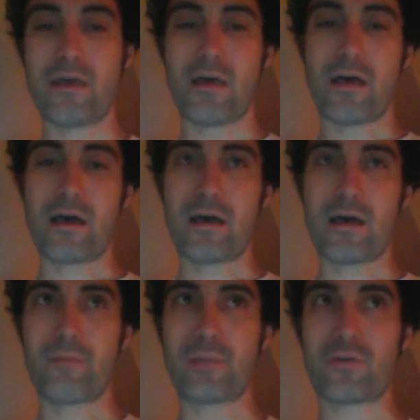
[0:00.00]

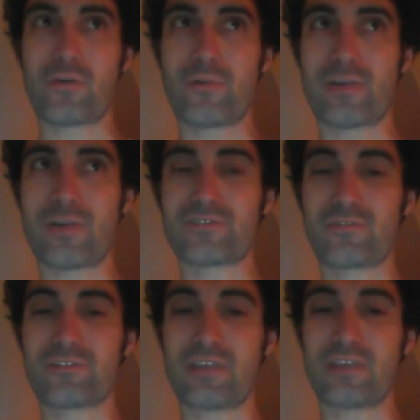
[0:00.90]
Bitcoin Meister
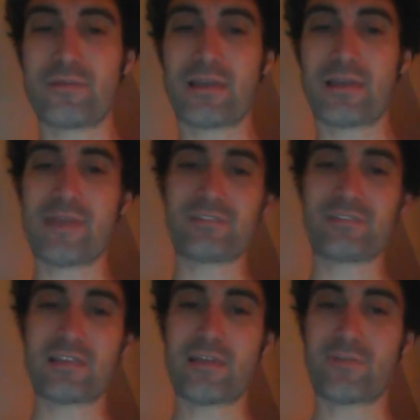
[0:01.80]
on Steam. I haven't said
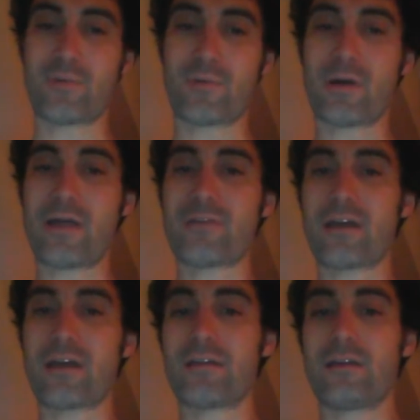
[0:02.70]
that for a while, have
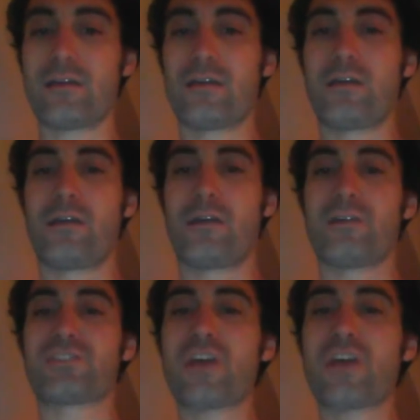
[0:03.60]
I?
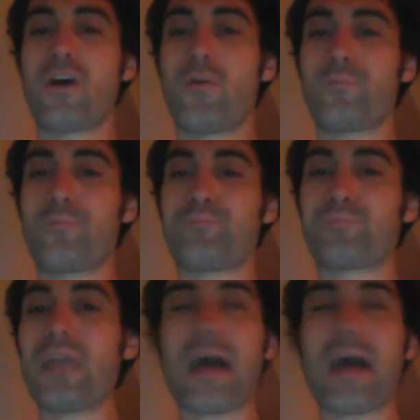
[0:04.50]
So,
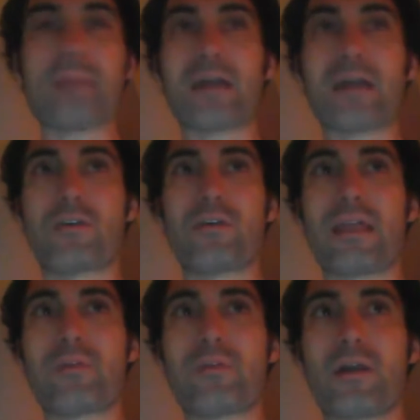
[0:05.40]
yeah, I'm not going
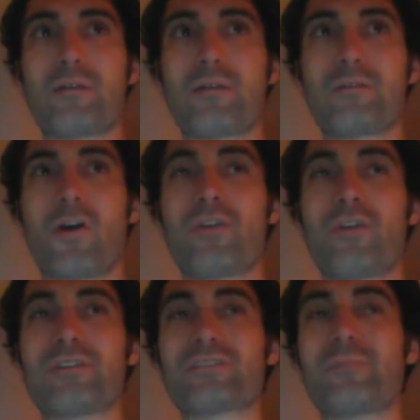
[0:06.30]
anywhere.
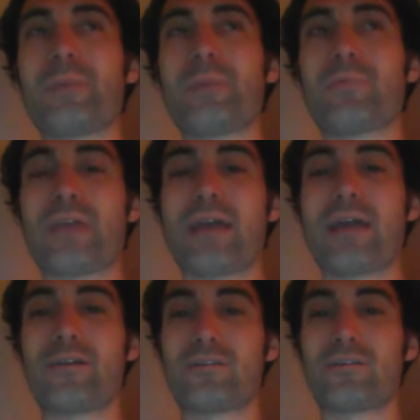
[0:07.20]
Some people
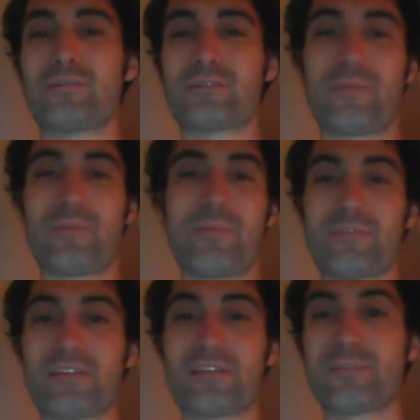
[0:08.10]
have
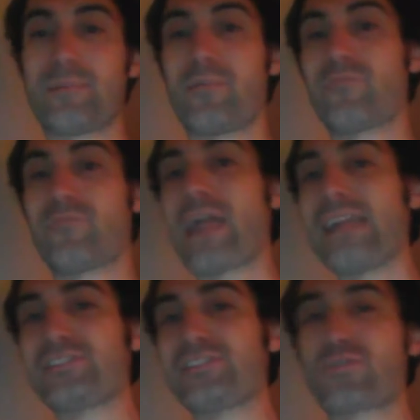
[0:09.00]

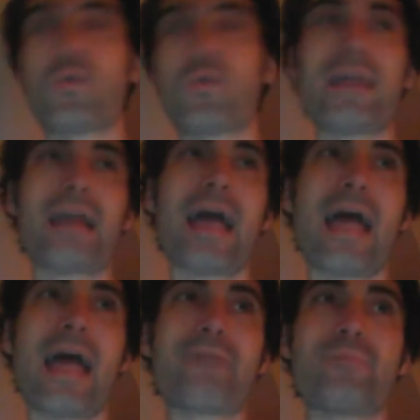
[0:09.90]
rage quit. I
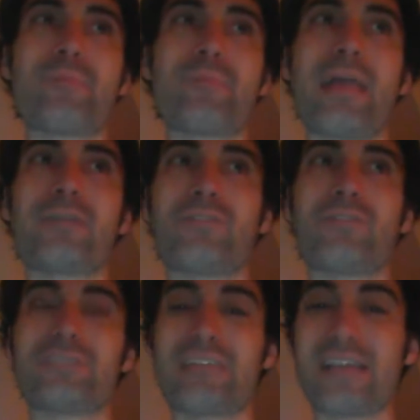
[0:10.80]
haven't been paying
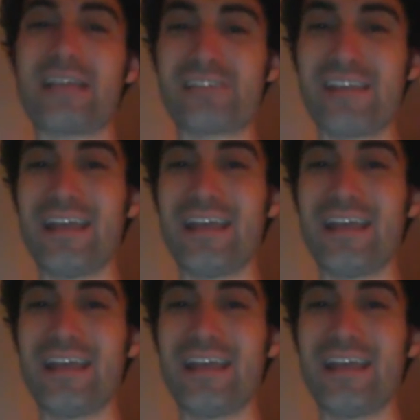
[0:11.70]
close attention